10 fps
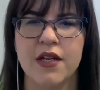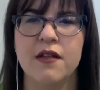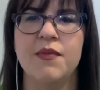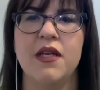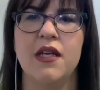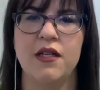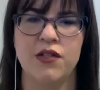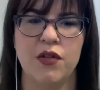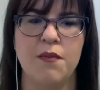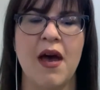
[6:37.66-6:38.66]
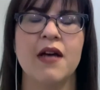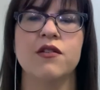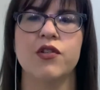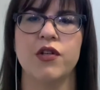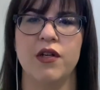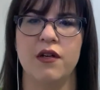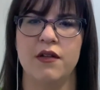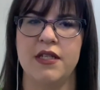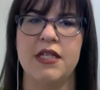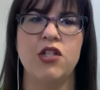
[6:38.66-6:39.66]
beginning to master
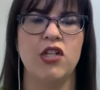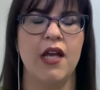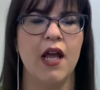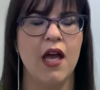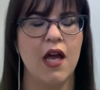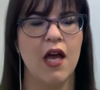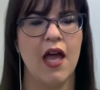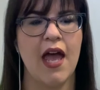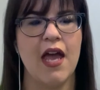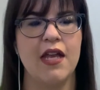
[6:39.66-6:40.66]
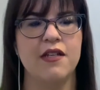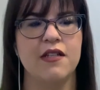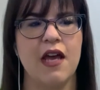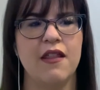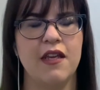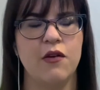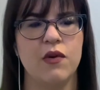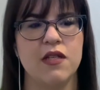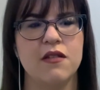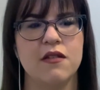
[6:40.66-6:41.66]
the teaching. And I think it
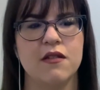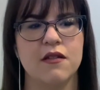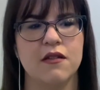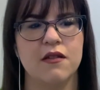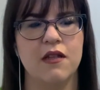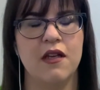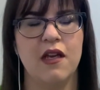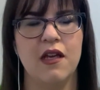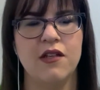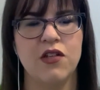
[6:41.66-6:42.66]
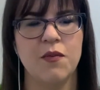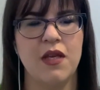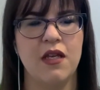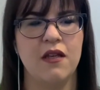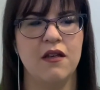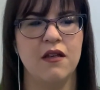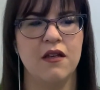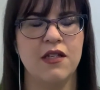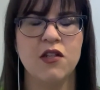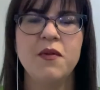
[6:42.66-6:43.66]
was it took me
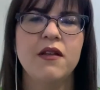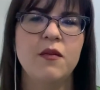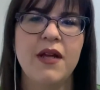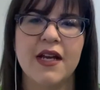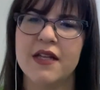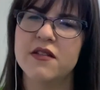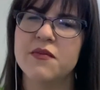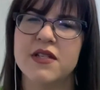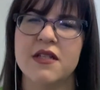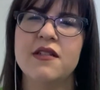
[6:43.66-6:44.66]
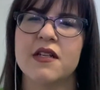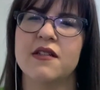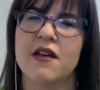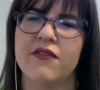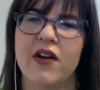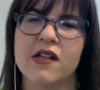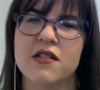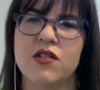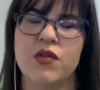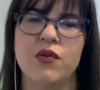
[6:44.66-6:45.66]
a little bit. I had some resistance at
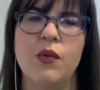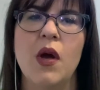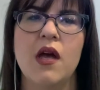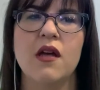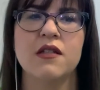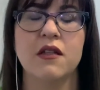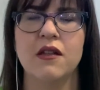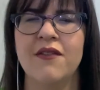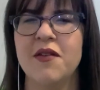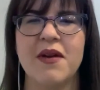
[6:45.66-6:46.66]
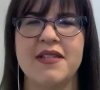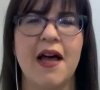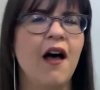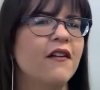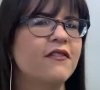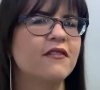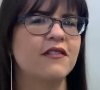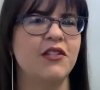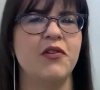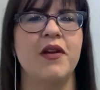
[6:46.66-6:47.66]
first to loving myself,
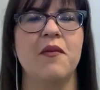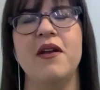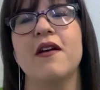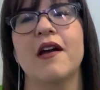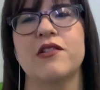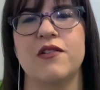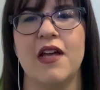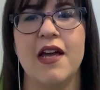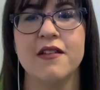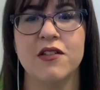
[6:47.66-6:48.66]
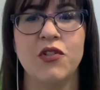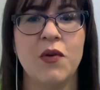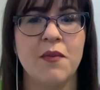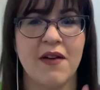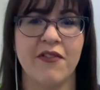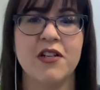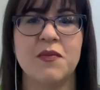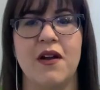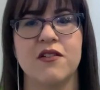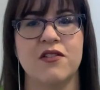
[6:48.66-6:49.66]
to doing a mirror exercise, to doing my first
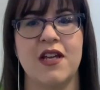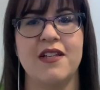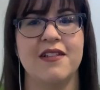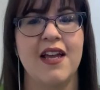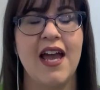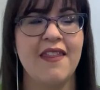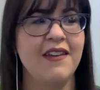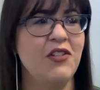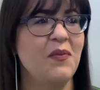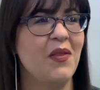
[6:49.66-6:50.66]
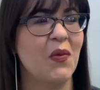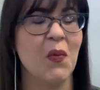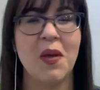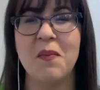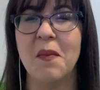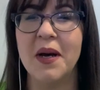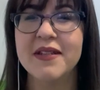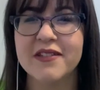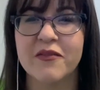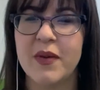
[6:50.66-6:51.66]
mirror exercise. I think it took me 3
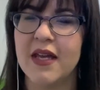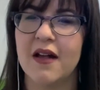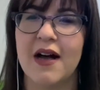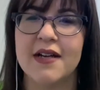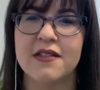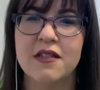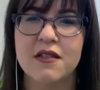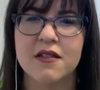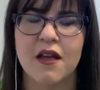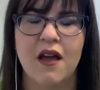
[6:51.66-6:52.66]
months of being in classes